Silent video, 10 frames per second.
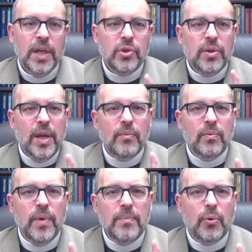So that
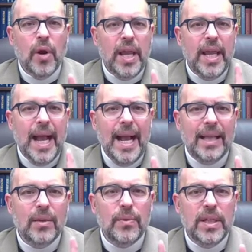when we pray,
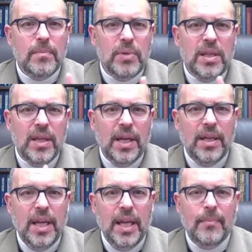hallowed be thy
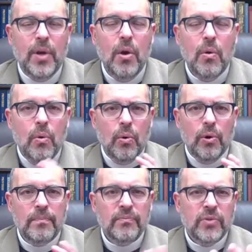name,
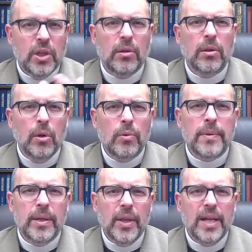or to
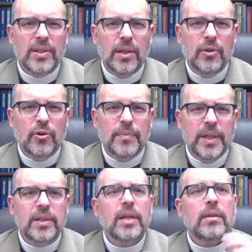colloquialize it a little
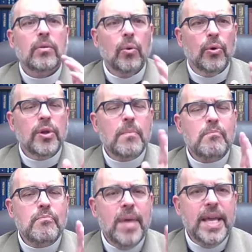bit, Lord,
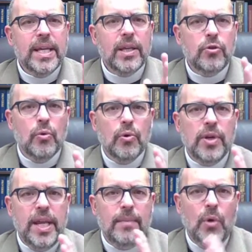make your
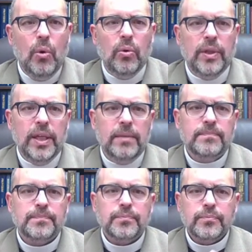name
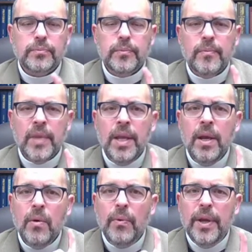holy,
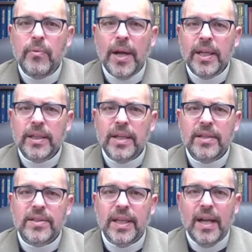we
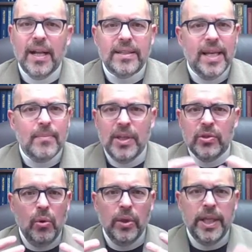recognize that God's name is
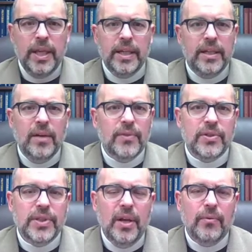holy in and of
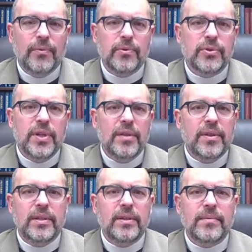itself. There's
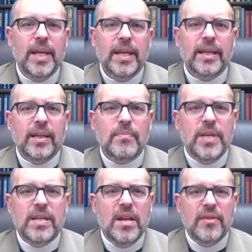nothing, it can
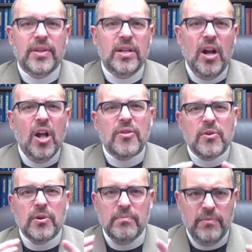be nothing
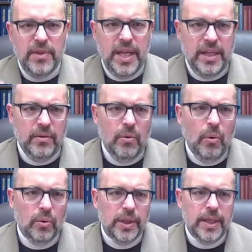other than
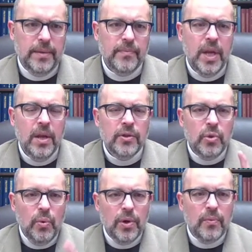holy.
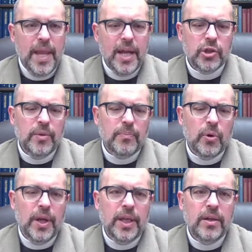So what are we actually
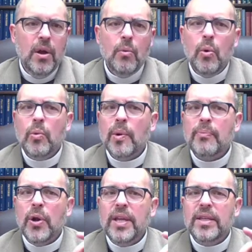praying? Well, we're
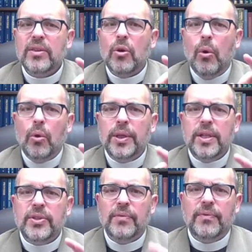praying that the
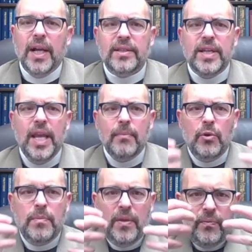holiness of God's name
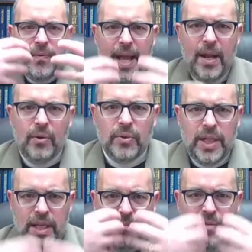would be found
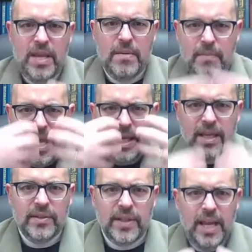in me. Make
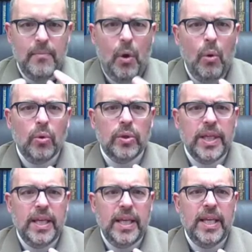his name
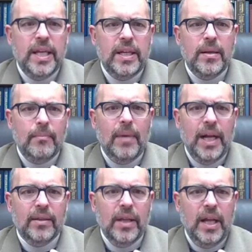holy in
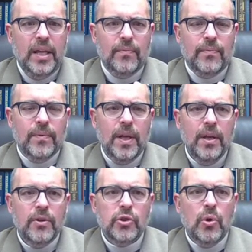my life.
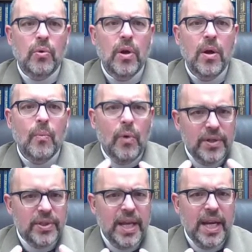So what
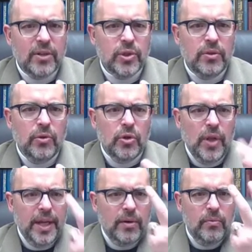does that actually look
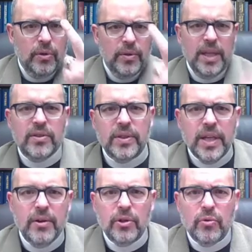like? Well, it's
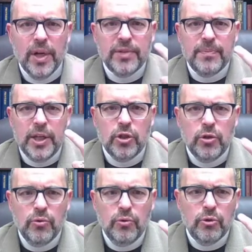characterized by
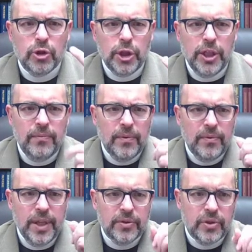two chief
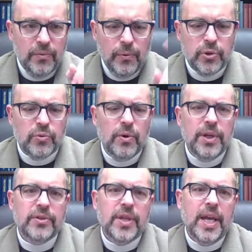things. The first
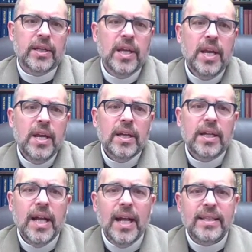one is that
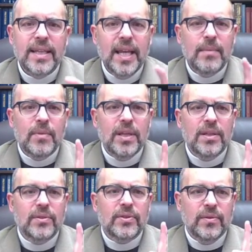God's name
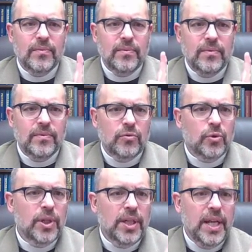is
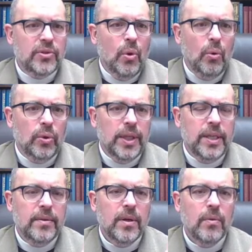treated as
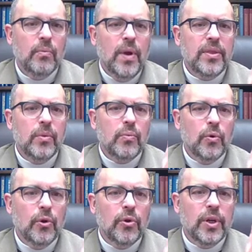holy when the
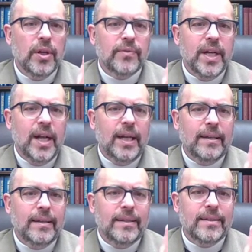word of
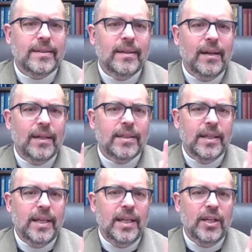God is taught
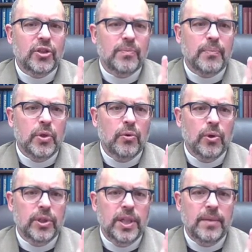in its
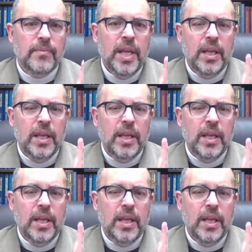purity.